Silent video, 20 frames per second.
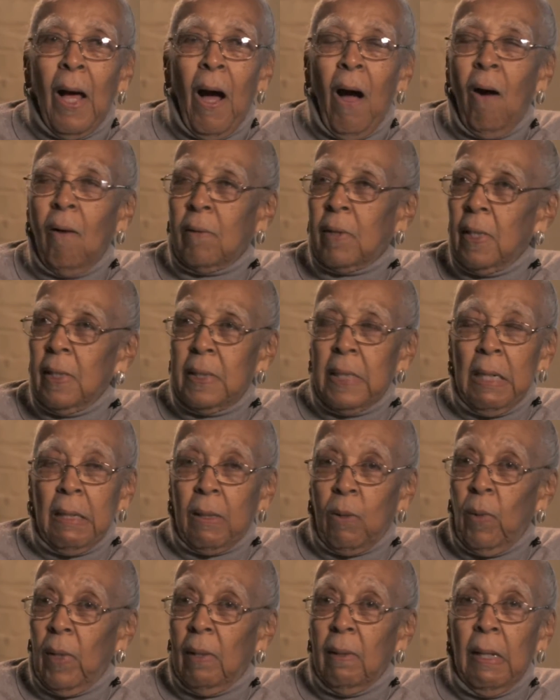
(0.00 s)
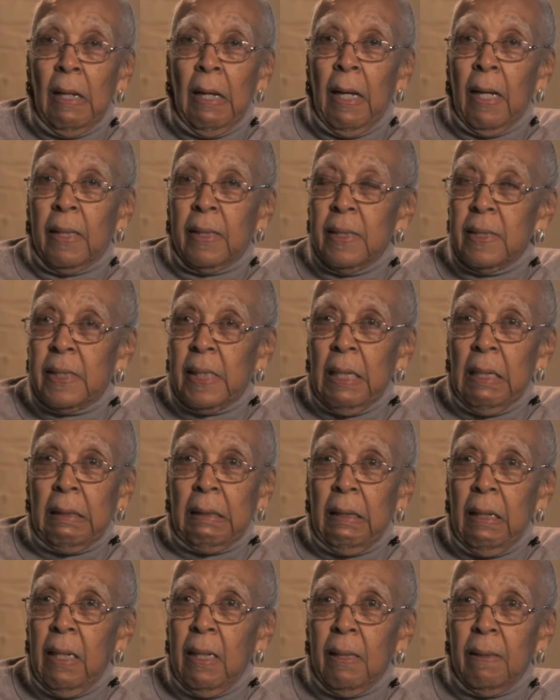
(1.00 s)
Oh, Kentucky. Well,
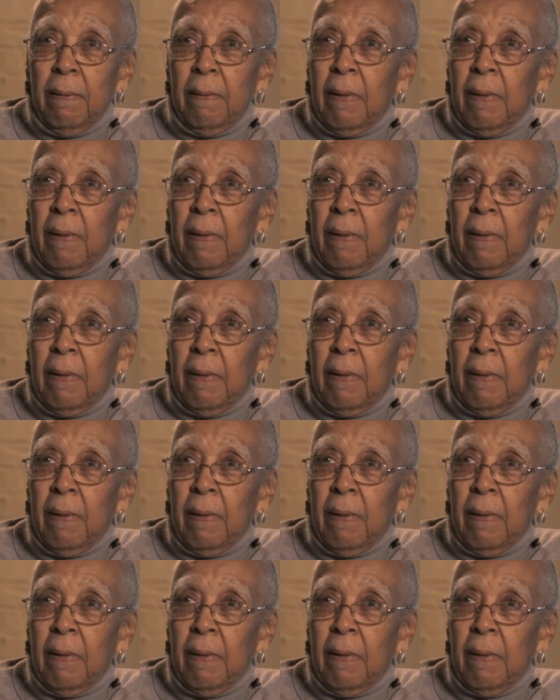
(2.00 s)
Kentucky